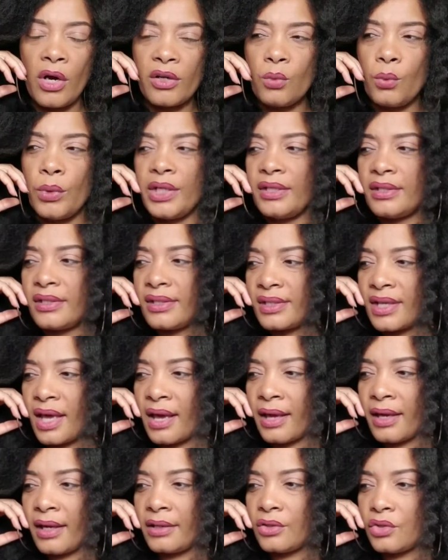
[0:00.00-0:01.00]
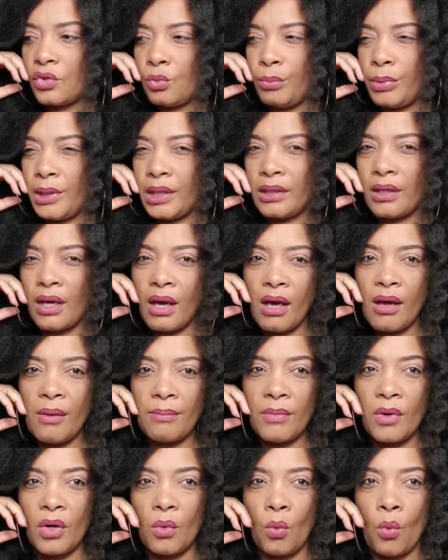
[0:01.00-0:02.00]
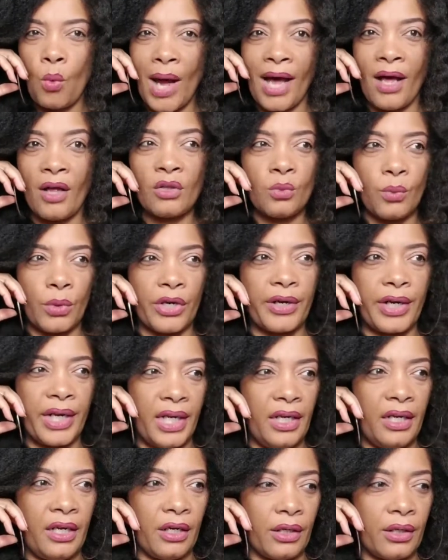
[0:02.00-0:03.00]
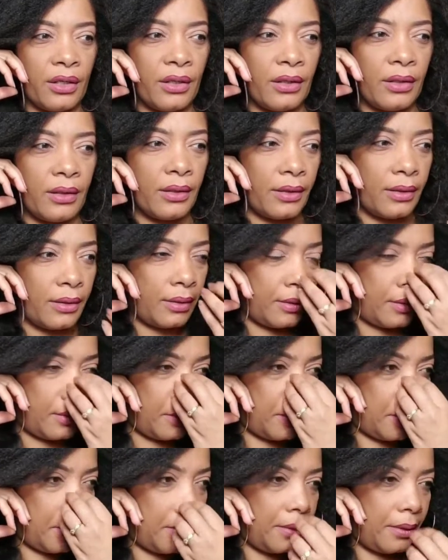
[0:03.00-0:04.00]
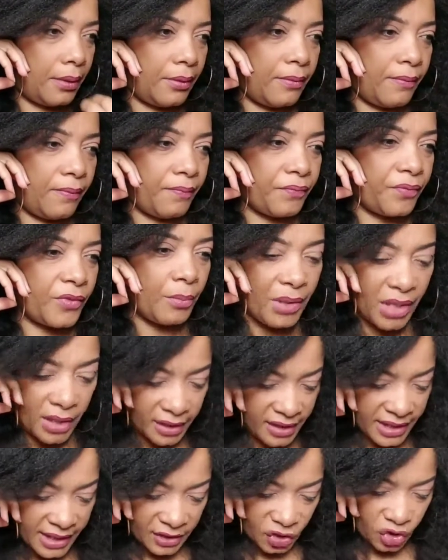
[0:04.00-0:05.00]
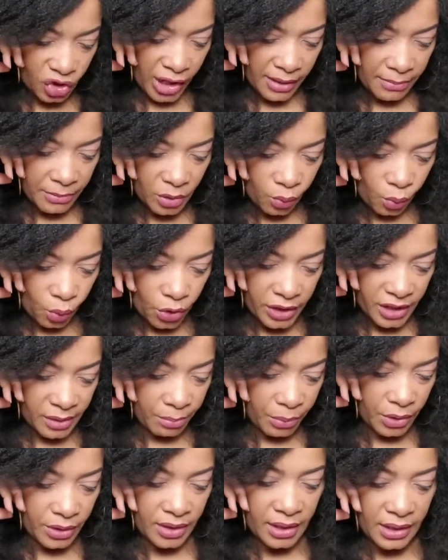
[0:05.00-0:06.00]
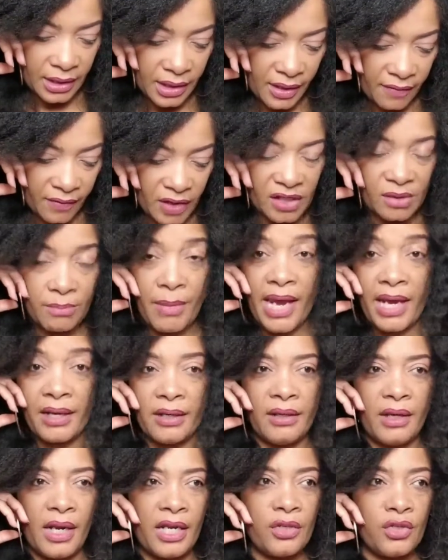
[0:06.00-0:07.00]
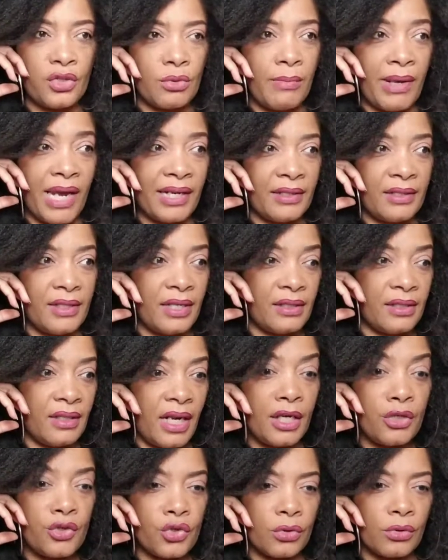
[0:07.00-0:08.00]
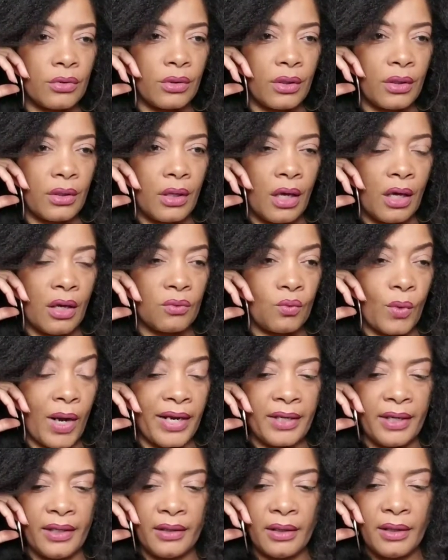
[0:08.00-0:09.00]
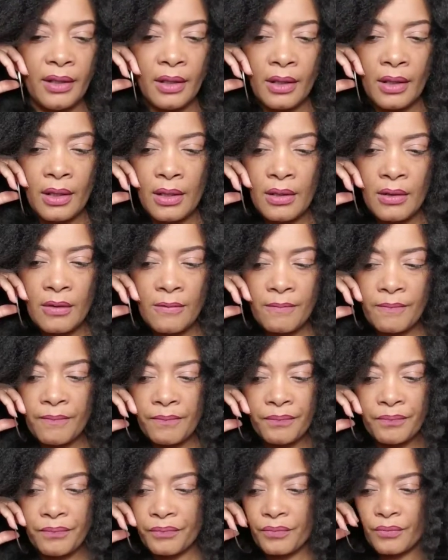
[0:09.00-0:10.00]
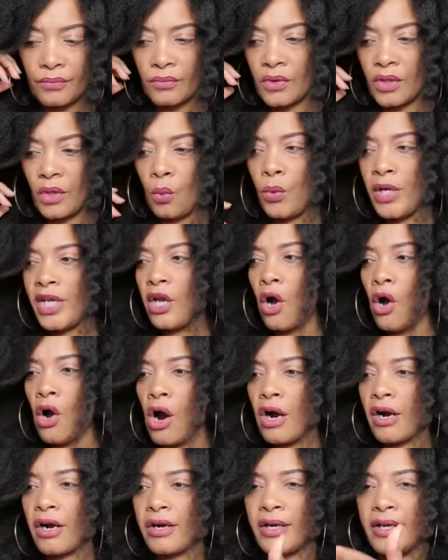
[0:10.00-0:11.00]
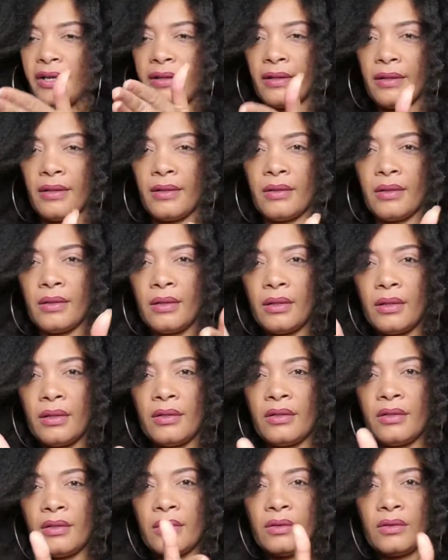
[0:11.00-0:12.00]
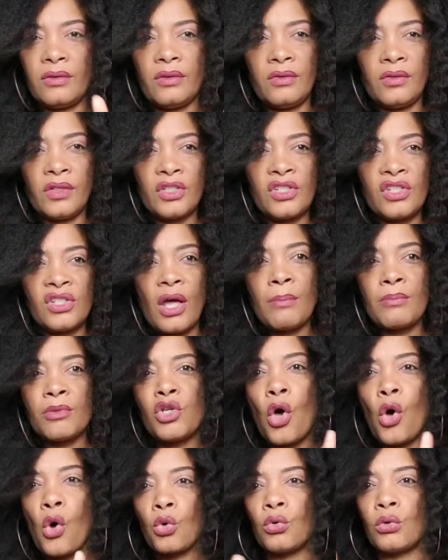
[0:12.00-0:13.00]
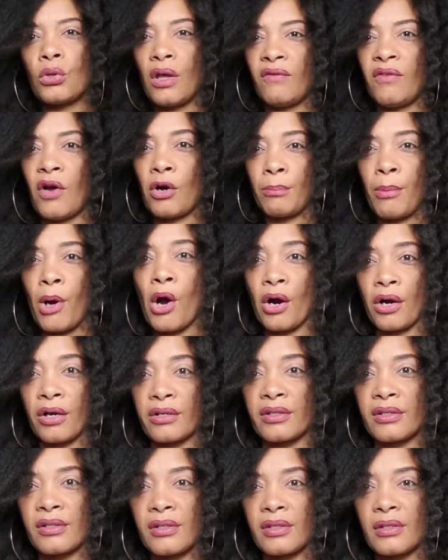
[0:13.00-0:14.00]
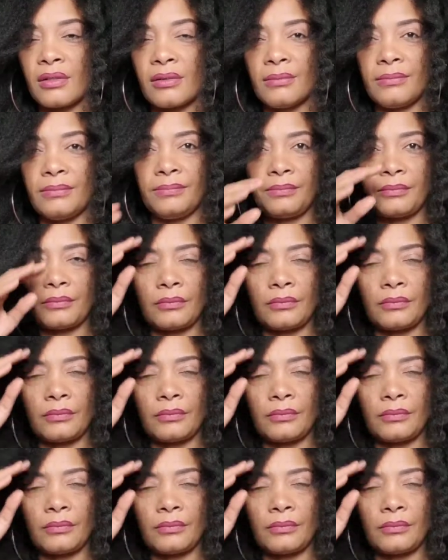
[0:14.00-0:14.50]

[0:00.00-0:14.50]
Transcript: what we decide to become while we're here, because as James Royce puts it in this Man and His Nature writing, we are the sum total of our parts: